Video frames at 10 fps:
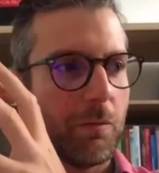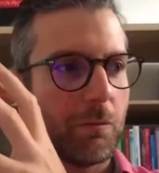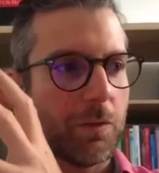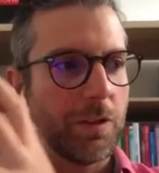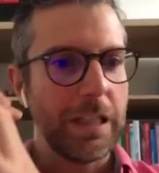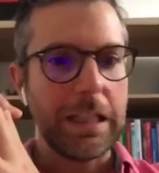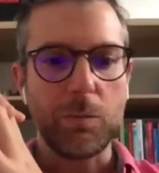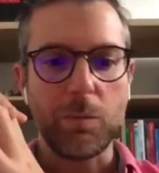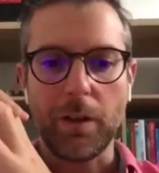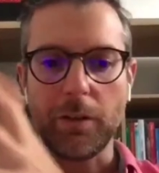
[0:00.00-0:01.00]

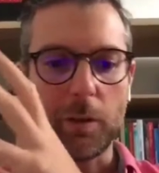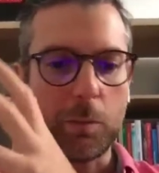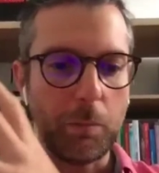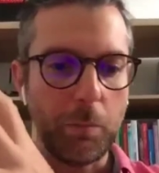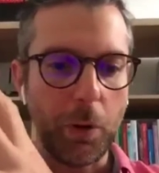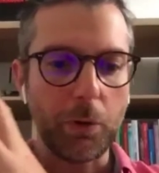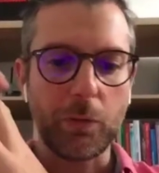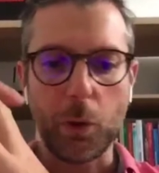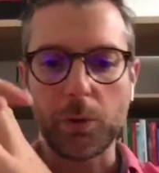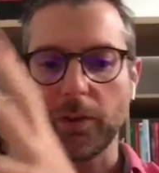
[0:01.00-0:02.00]
team, I think both
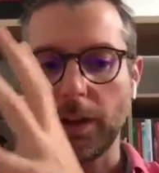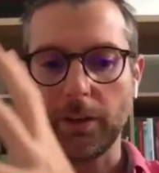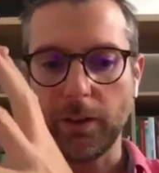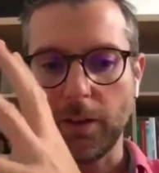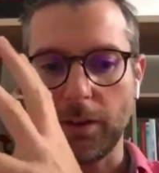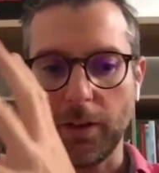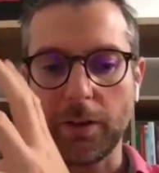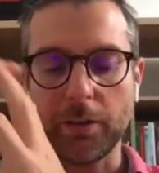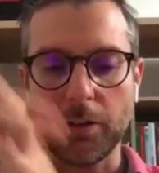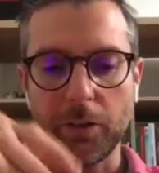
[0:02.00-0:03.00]
roles, as I
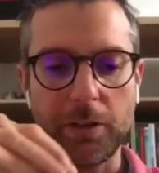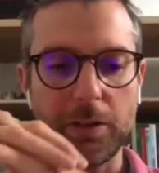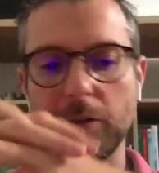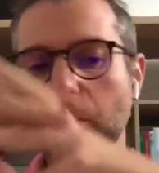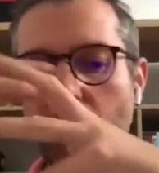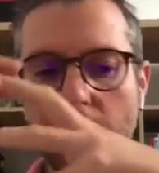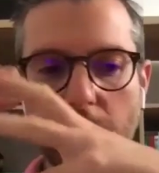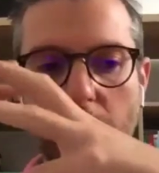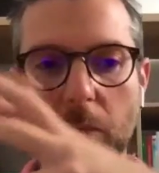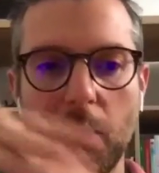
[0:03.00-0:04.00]
understood it, are
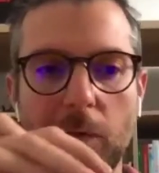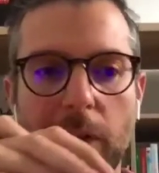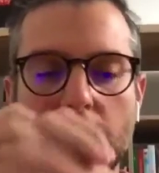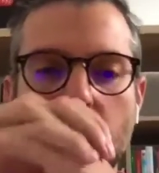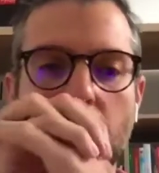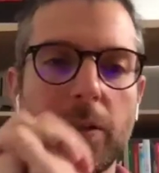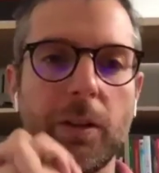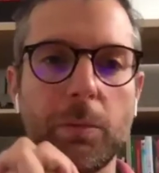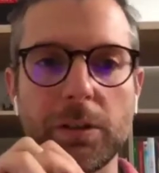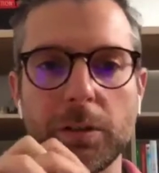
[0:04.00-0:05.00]
very, very
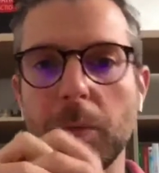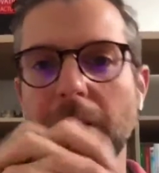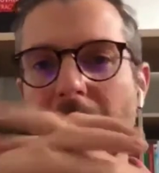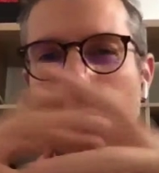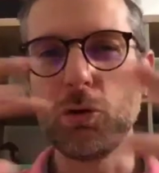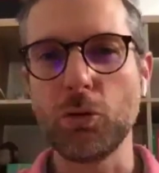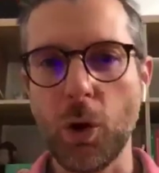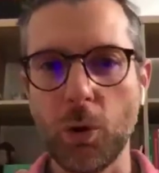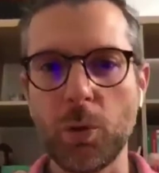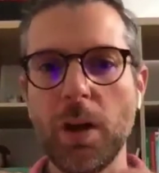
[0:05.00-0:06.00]
similar. But as you
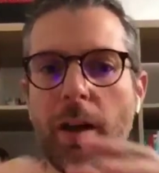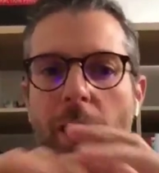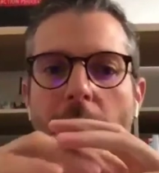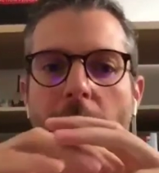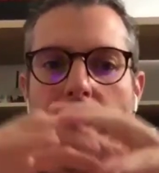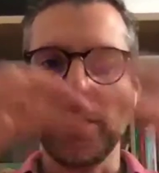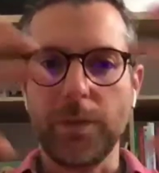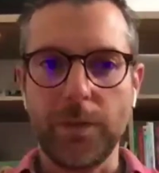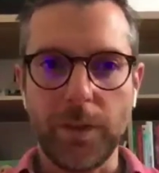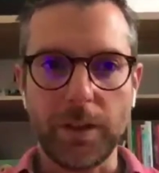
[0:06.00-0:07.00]
grow, I
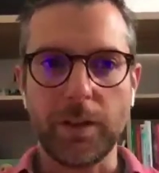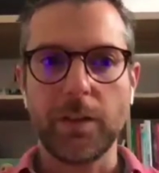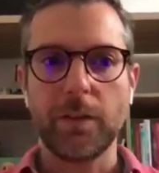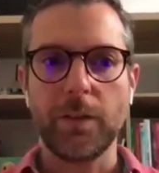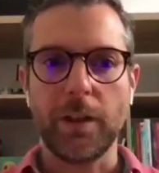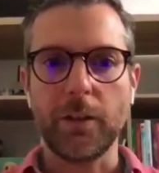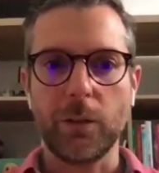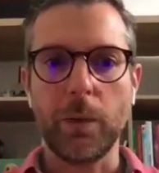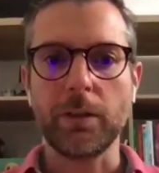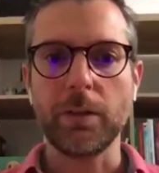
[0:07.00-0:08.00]
think that's
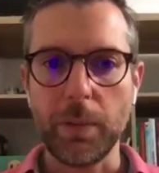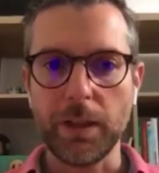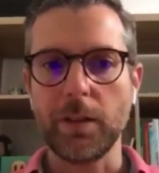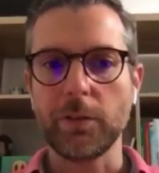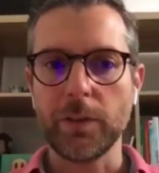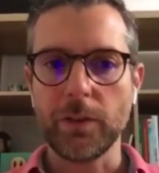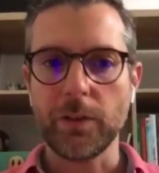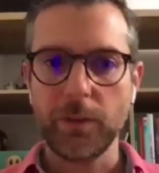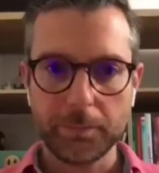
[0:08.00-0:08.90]
where the big difference is.